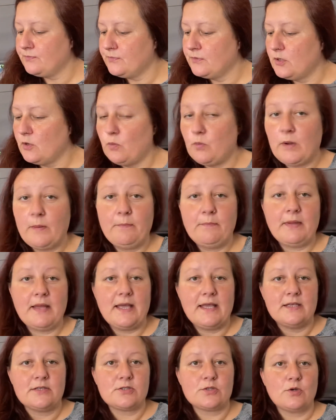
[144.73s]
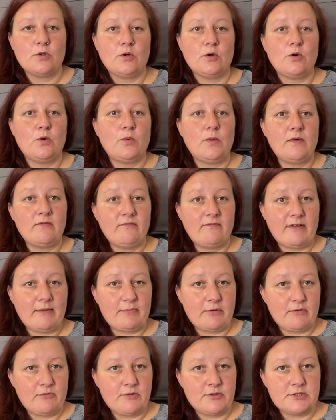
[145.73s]
one bear's got one
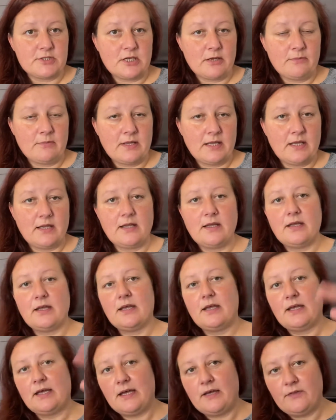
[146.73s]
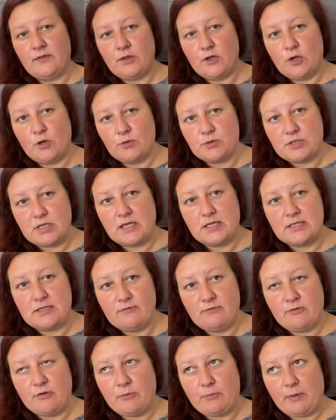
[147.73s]
fabric for the tummy and the alternative
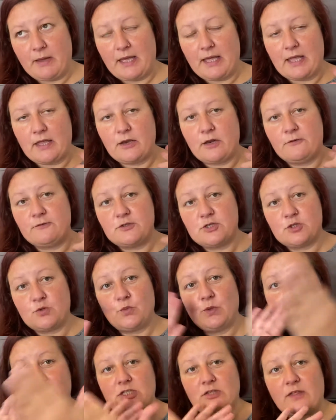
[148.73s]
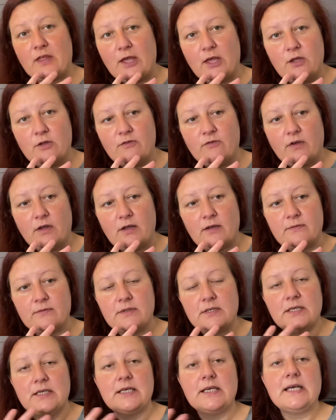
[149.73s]
for the back, and I've switched that over.
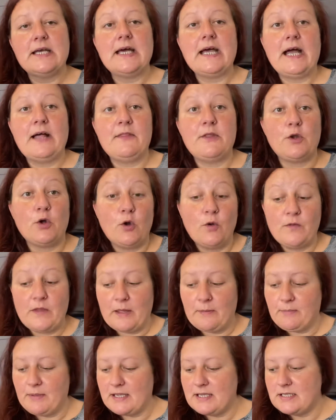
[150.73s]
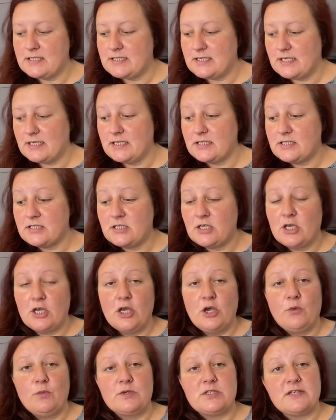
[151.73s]
And then on that basis,
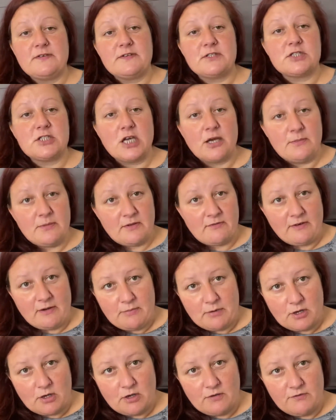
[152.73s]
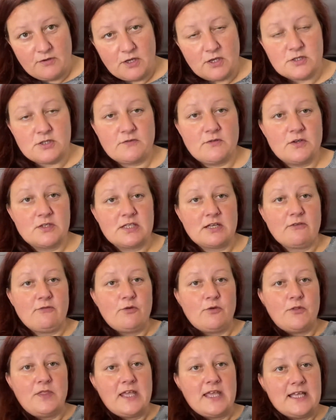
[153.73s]
whichever tummy fabric I've used that for
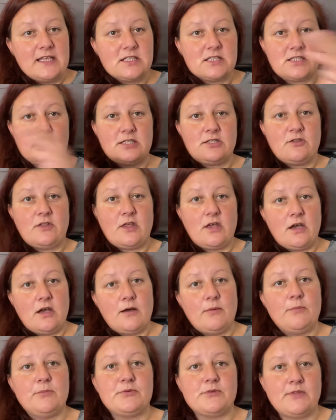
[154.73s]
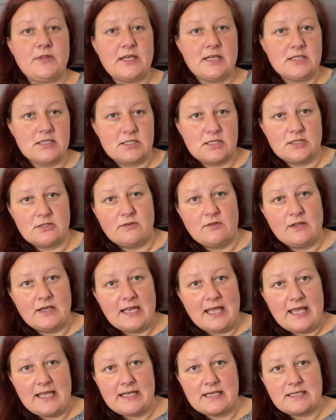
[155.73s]
the inside of the arms and the inside of the
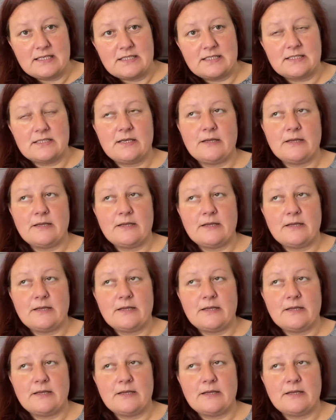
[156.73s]
legs.